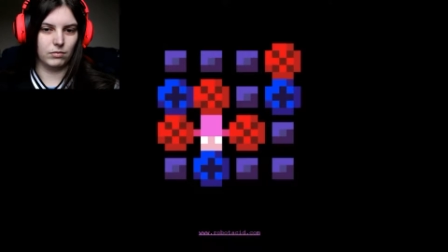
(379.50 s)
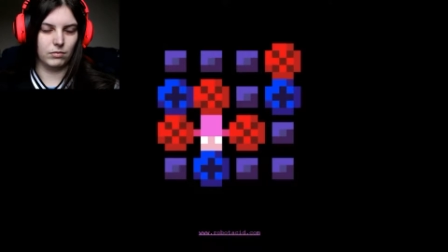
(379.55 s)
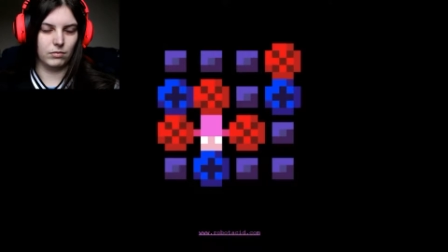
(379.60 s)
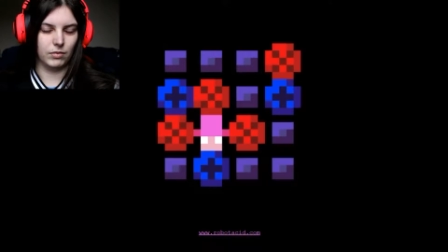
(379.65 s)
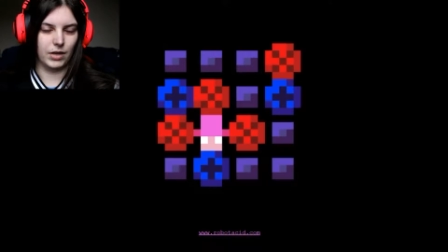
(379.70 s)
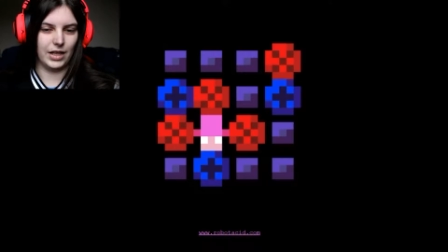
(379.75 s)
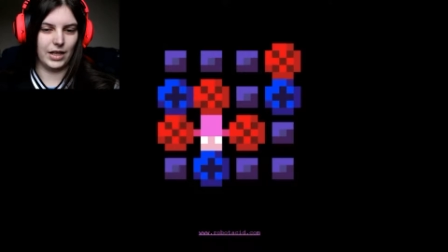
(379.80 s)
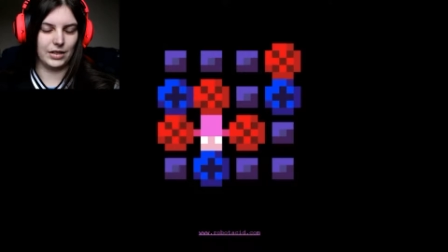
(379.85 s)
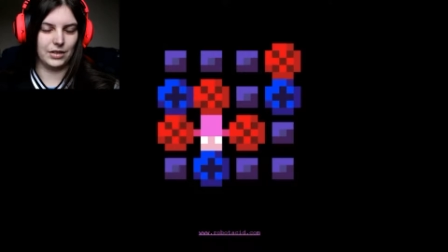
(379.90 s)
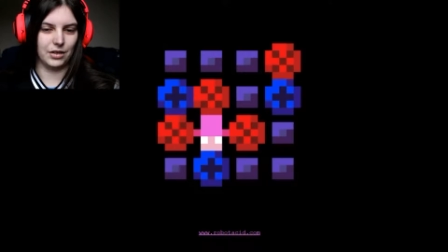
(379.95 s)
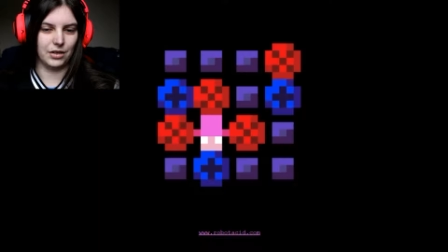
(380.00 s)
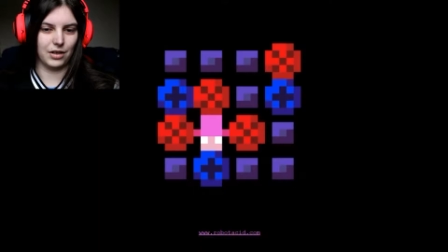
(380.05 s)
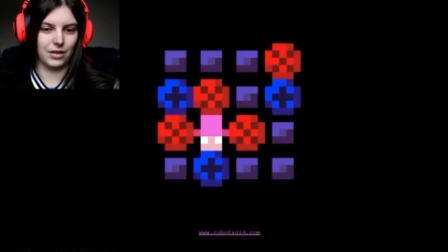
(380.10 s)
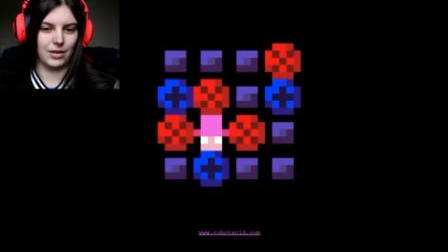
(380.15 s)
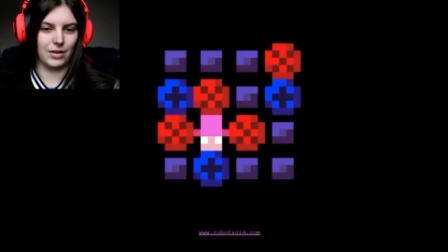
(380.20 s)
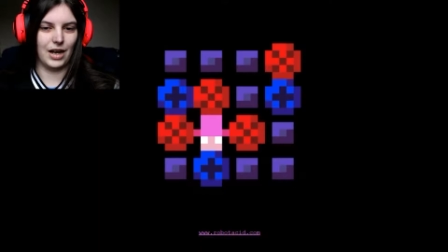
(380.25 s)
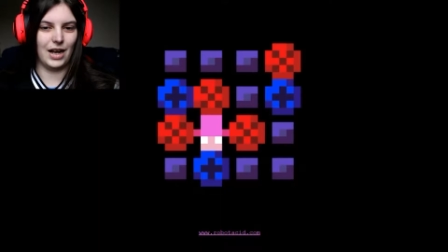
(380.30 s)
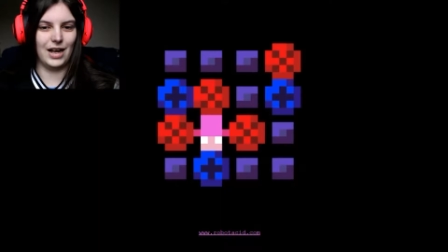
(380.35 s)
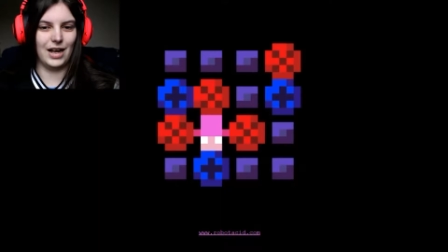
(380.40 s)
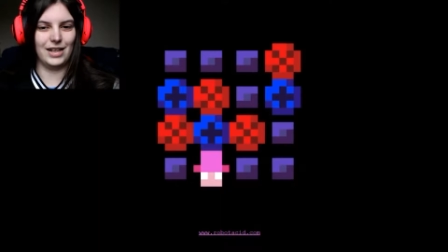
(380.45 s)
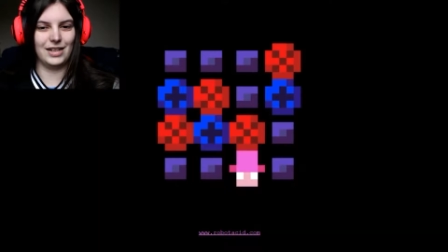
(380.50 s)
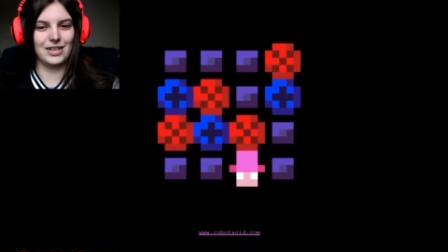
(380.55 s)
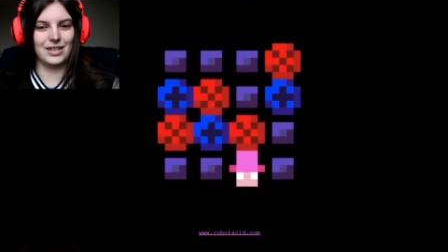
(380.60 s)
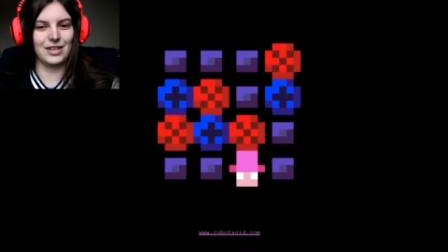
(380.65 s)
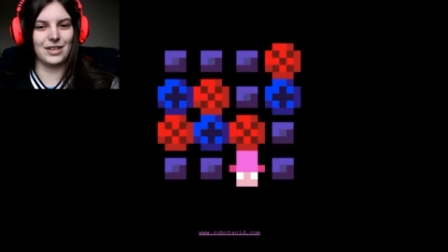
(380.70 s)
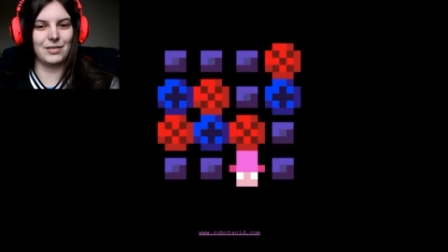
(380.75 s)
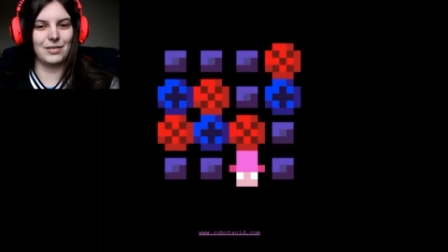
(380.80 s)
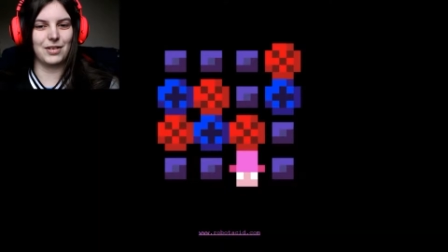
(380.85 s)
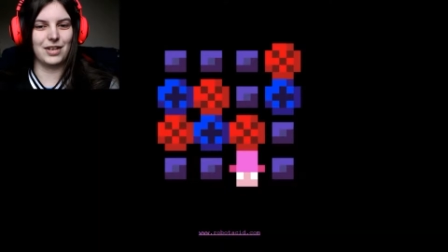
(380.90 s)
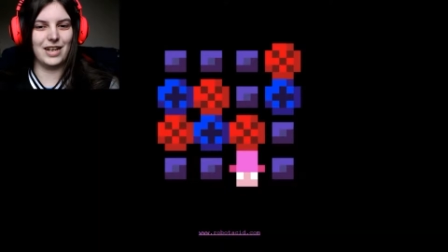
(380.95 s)
Wait, that's not gonna, ah, that's not
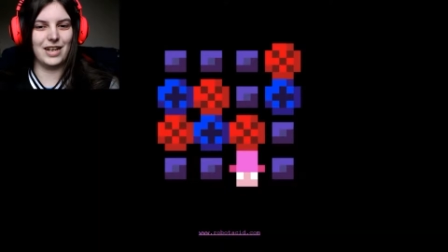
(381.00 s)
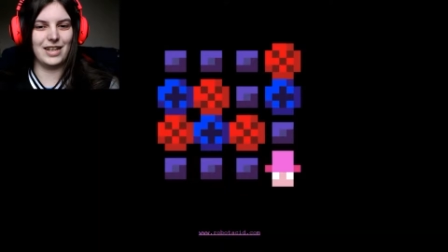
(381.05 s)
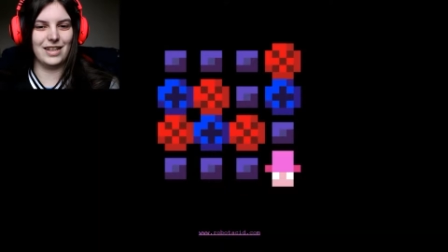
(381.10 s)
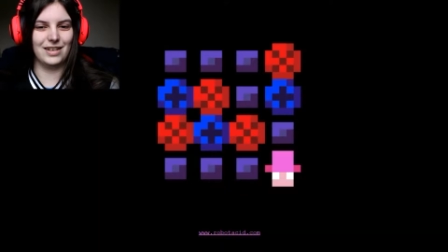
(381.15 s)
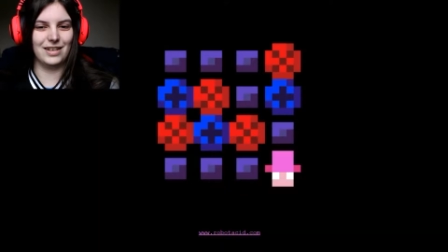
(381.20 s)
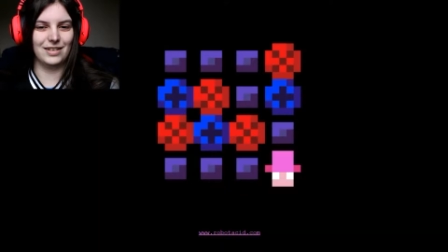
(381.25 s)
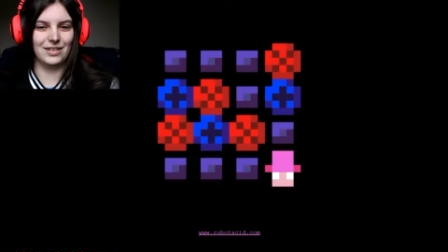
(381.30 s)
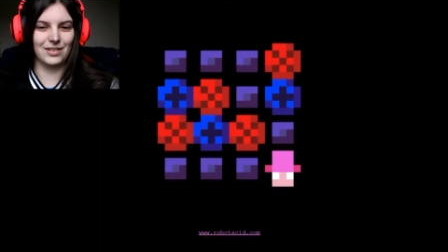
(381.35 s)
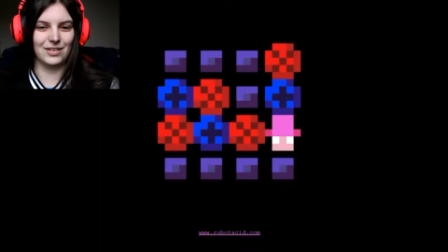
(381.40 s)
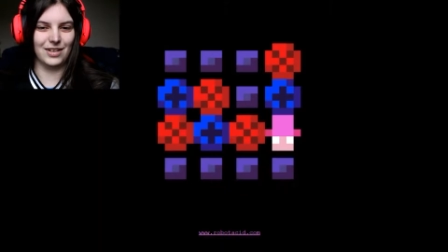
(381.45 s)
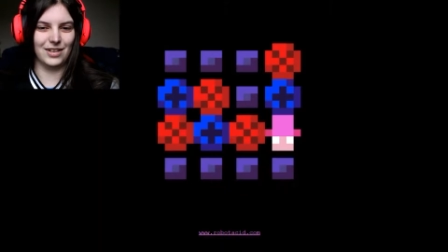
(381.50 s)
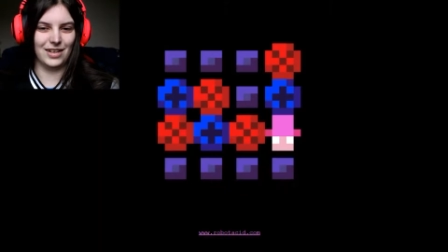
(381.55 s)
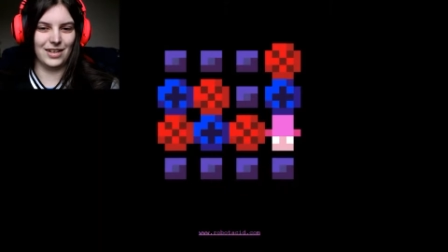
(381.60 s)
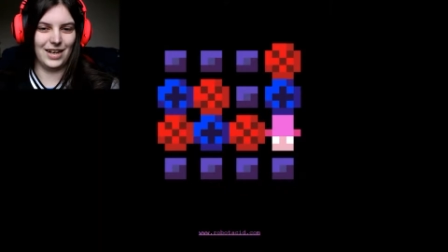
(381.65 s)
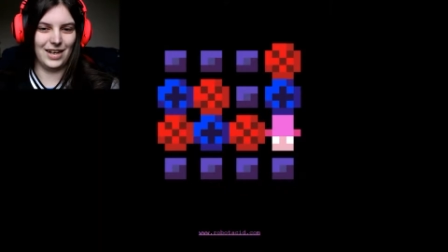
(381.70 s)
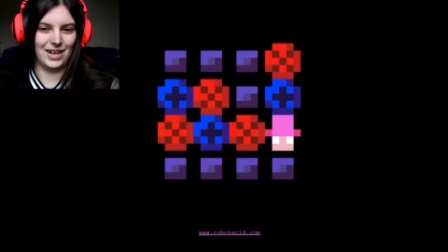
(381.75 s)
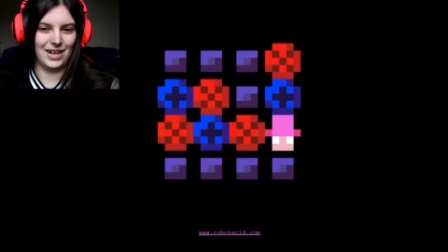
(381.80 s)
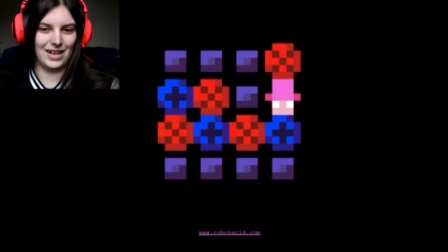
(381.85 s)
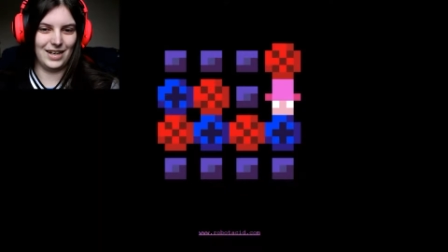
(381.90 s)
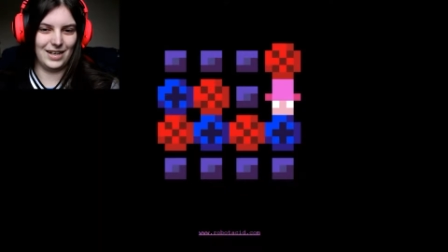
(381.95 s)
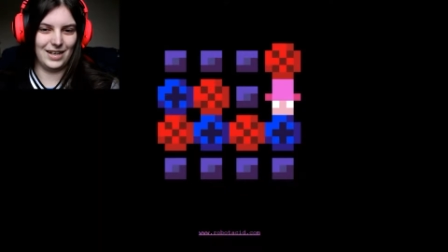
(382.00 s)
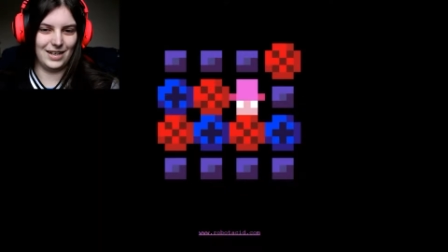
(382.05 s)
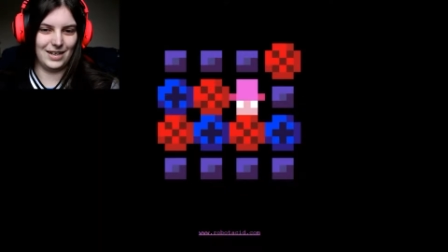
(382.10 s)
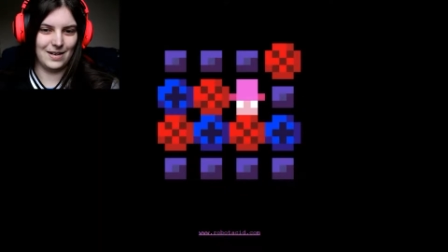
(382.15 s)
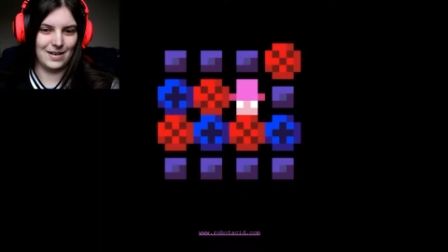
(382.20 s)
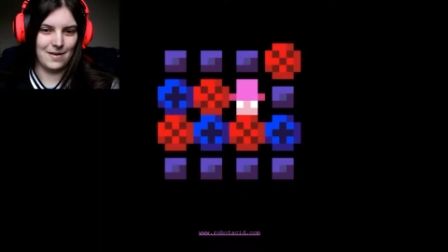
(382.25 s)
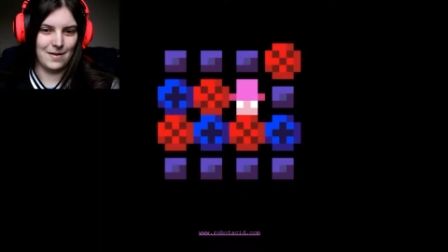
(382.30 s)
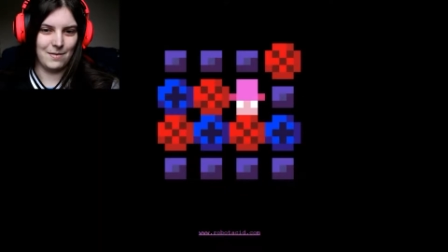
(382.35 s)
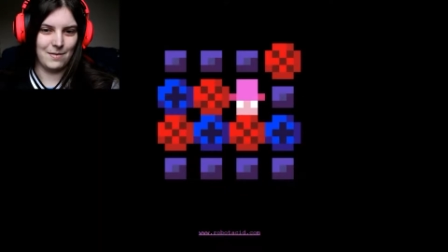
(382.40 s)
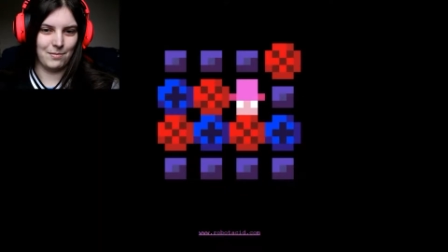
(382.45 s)
gonna work either. Hold on,
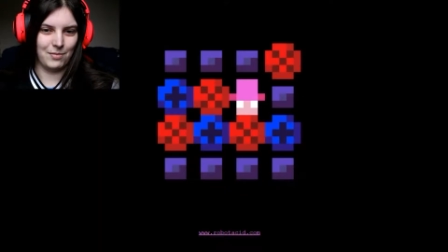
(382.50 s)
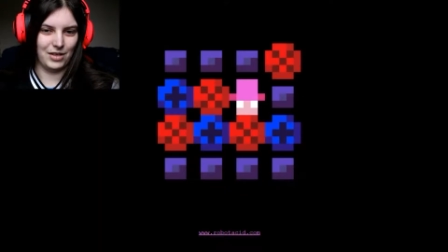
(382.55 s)
ah,